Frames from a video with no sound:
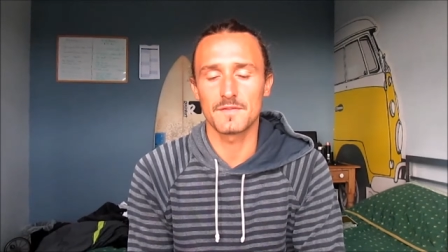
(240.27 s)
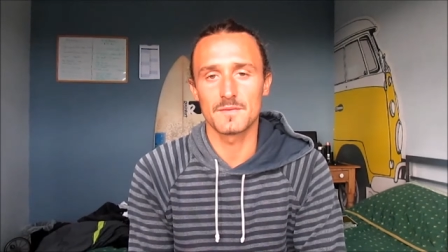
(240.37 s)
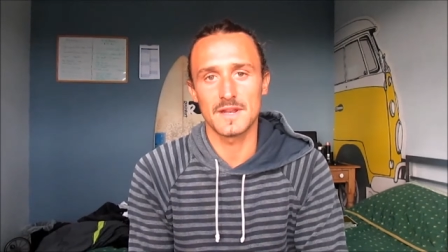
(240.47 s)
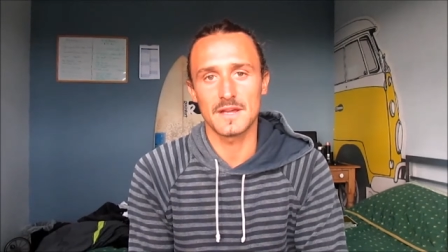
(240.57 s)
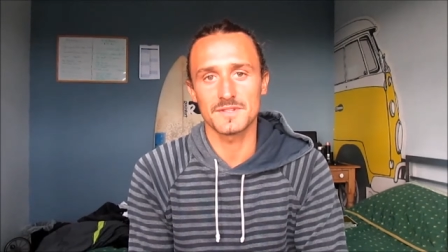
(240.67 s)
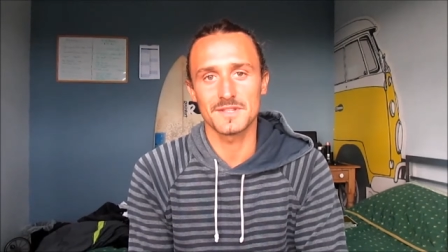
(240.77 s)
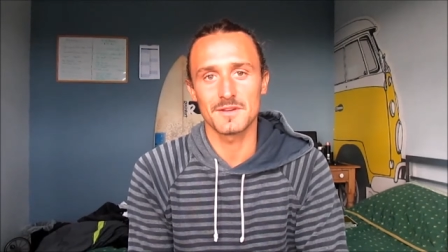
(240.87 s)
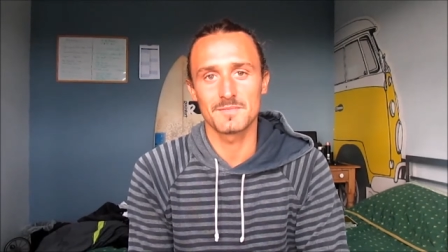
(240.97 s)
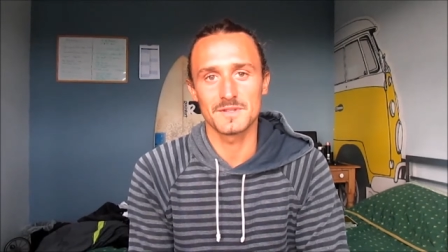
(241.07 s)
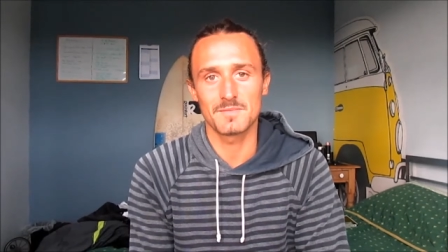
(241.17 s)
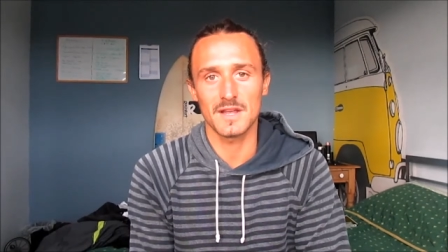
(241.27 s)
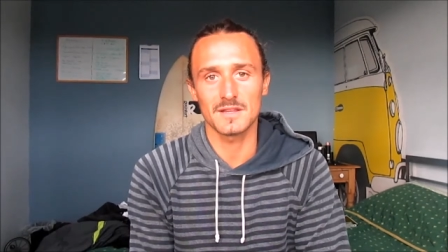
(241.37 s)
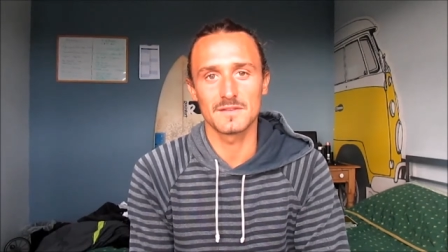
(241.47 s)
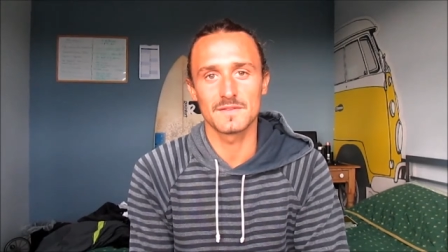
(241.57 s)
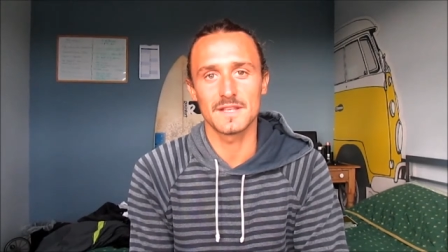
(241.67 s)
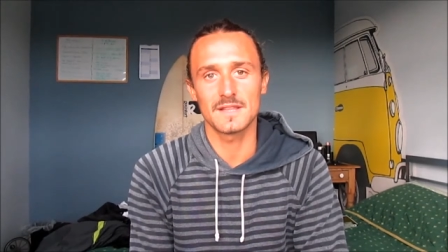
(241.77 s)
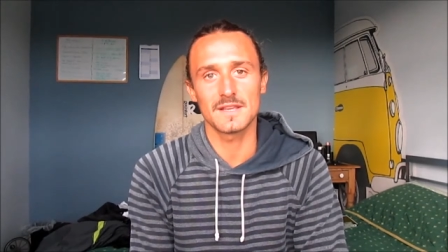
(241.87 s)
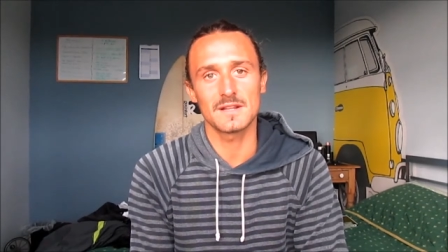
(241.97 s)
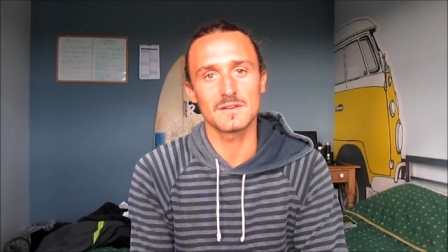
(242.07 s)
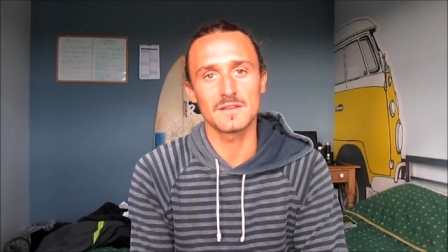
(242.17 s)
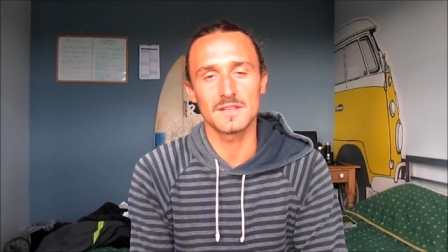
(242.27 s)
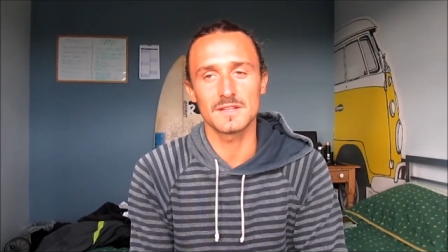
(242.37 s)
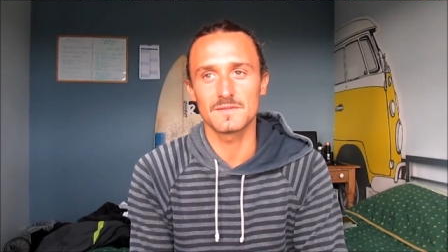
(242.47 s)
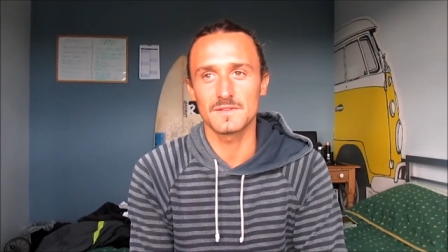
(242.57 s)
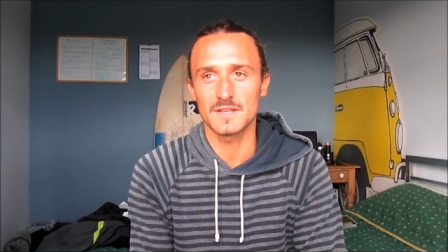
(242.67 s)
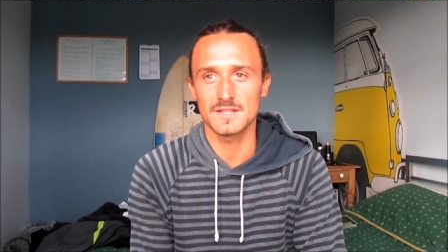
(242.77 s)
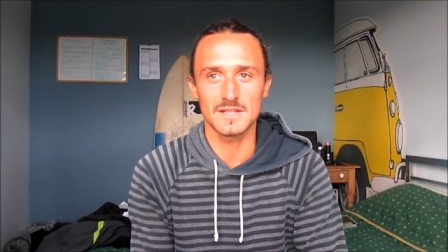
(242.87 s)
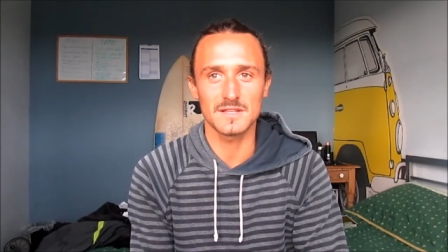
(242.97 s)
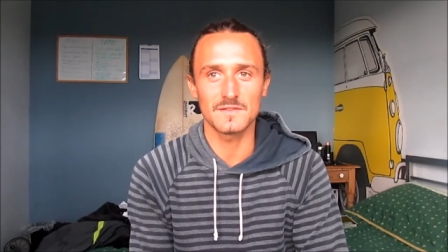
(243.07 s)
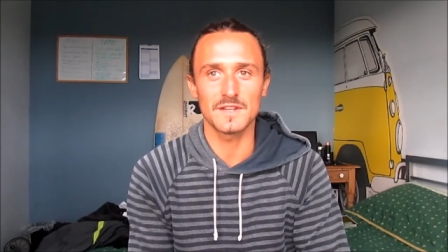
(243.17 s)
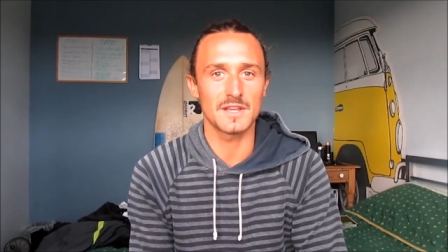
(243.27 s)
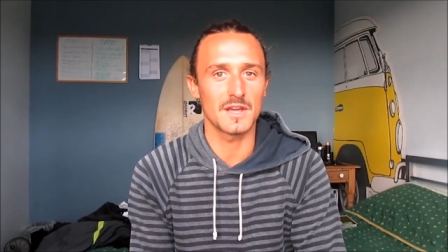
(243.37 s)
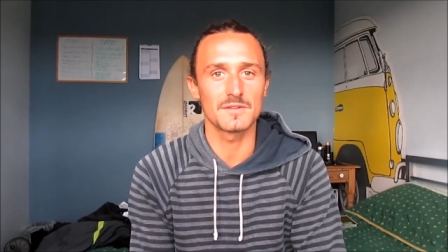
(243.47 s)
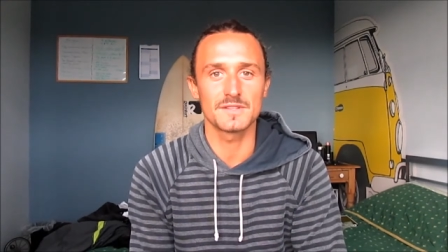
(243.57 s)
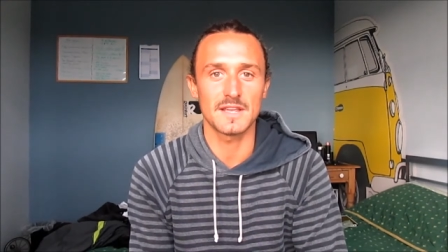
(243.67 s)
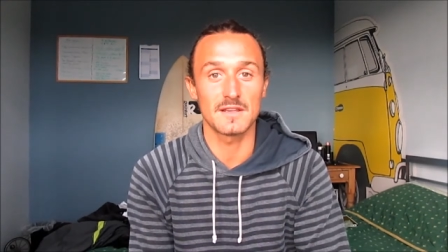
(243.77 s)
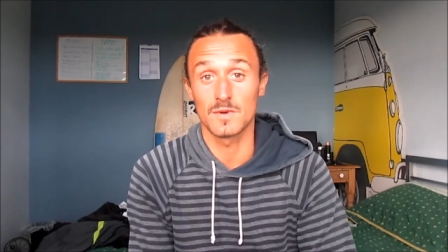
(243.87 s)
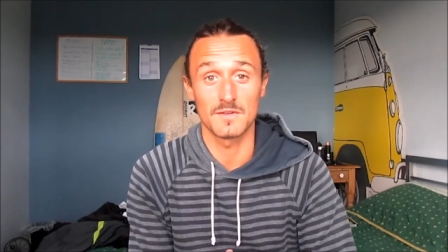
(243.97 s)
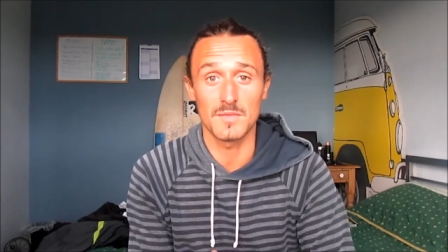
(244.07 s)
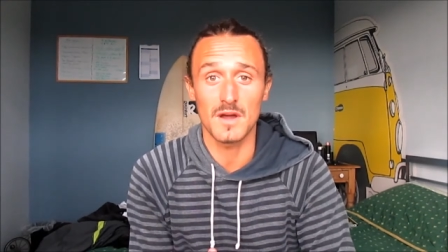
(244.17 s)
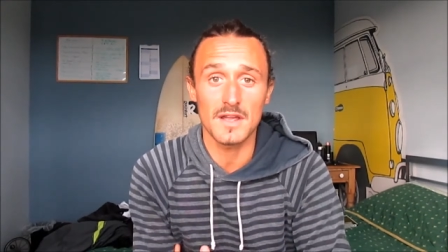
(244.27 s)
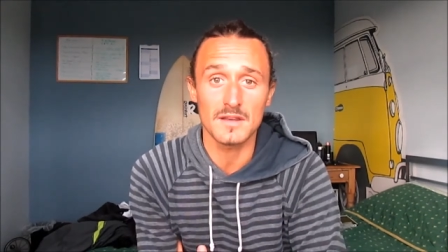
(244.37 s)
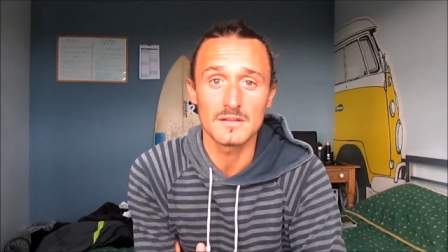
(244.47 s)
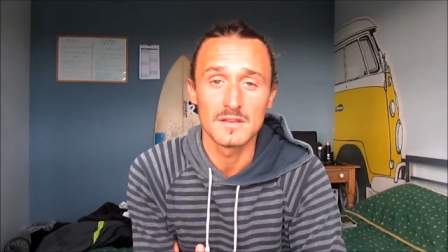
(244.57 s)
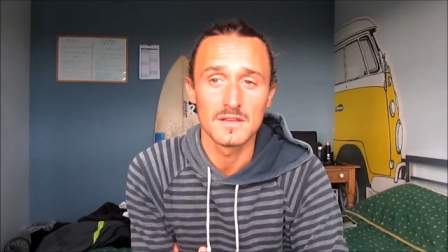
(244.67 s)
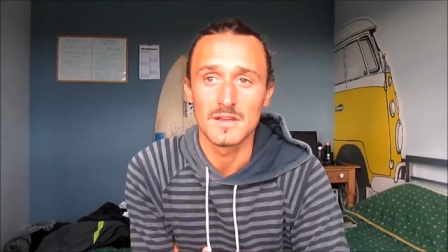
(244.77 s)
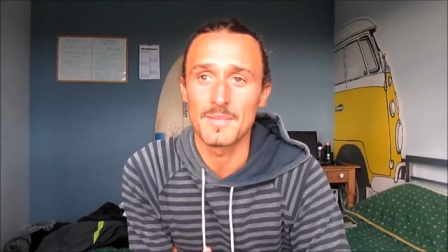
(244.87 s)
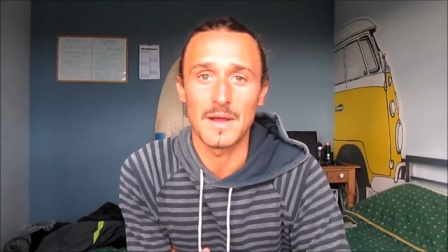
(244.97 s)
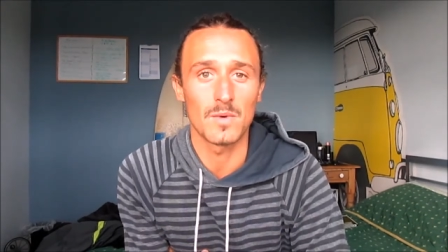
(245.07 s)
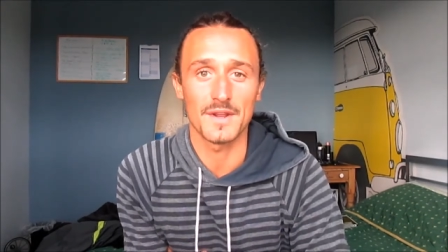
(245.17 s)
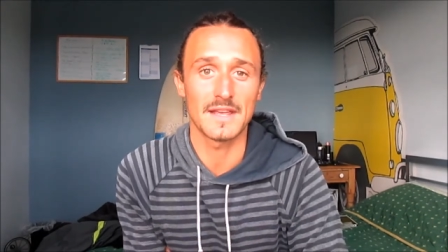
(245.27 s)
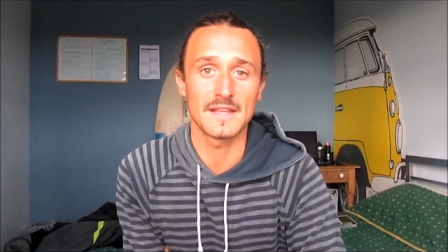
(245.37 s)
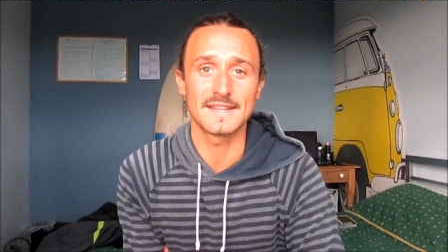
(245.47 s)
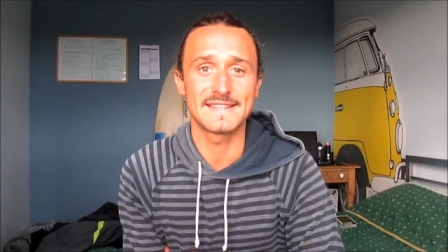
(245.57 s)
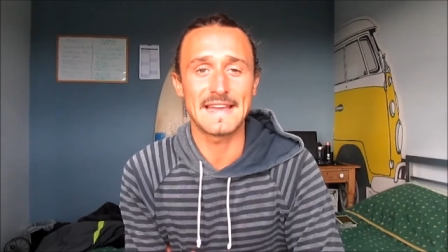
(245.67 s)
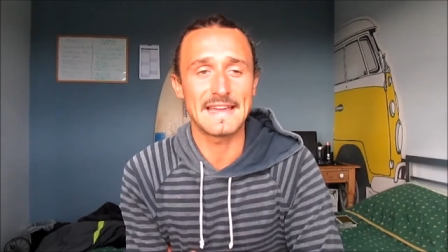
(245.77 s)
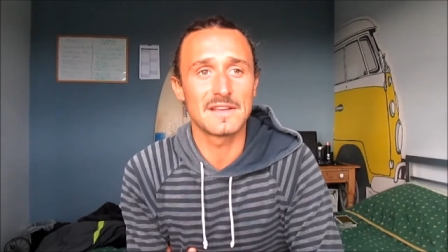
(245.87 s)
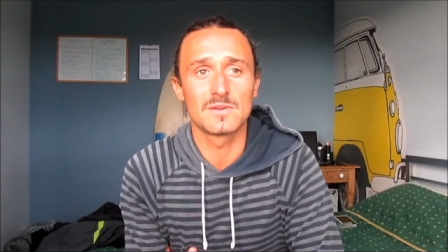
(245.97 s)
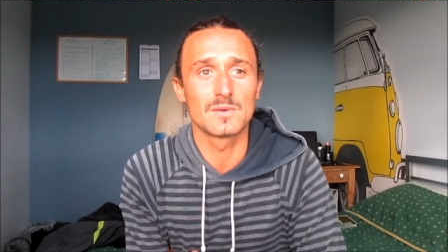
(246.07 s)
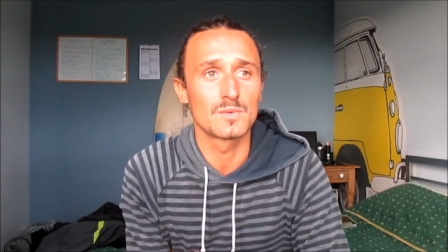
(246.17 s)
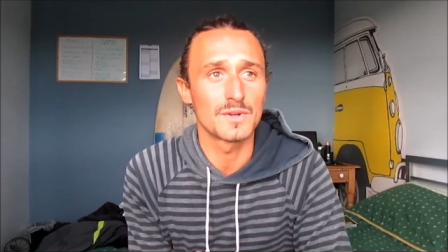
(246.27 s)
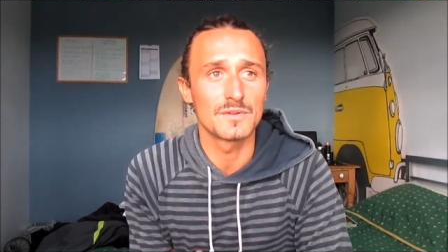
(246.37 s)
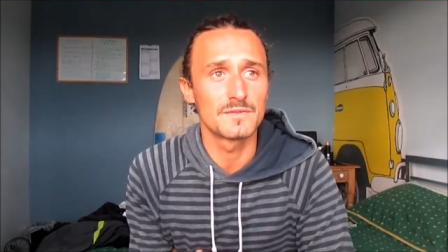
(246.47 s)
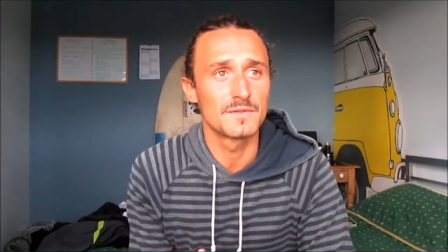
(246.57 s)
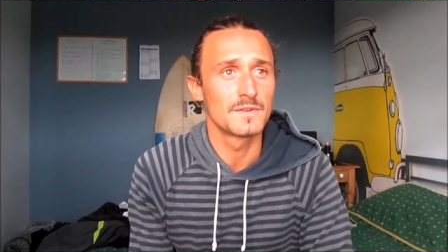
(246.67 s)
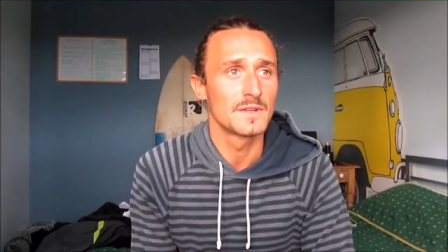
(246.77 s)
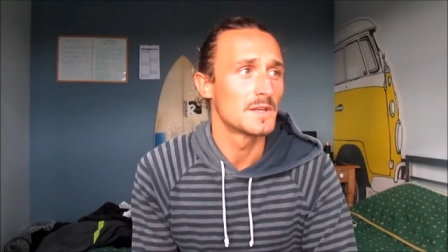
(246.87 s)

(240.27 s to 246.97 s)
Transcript: from an outside perspective, and then they look at these, they see these videos, say one of mine about what I eat in a day, or one of,